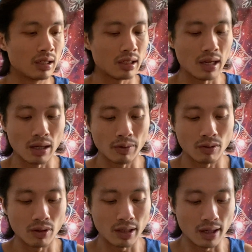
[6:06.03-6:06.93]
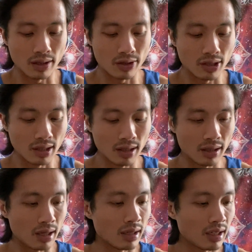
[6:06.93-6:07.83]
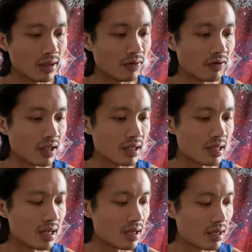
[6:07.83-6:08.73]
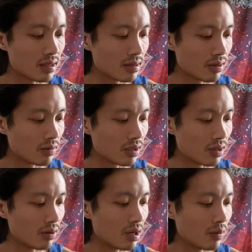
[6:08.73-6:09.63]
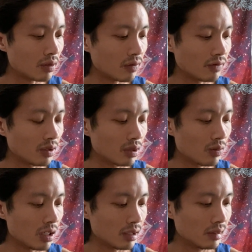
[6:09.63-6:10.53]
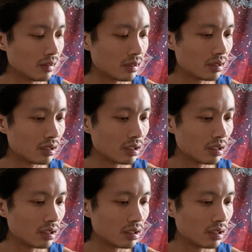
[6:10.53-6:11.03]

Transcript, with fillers: Capricorn energy, any of the fixed signs. What's going on with the Four of Wands?